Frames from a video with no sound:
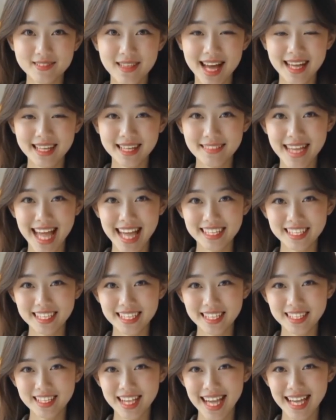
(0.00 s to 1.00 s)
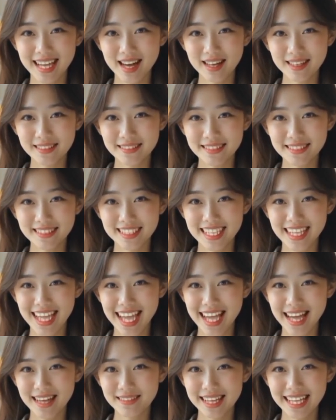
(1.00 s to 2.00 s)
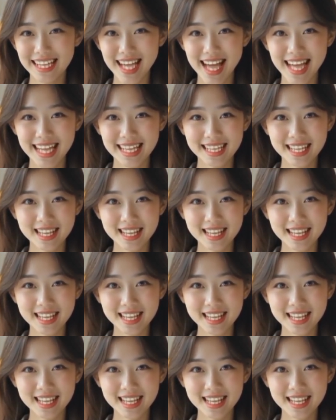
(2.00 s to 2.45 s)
Welcome back to the channel. Today I'll be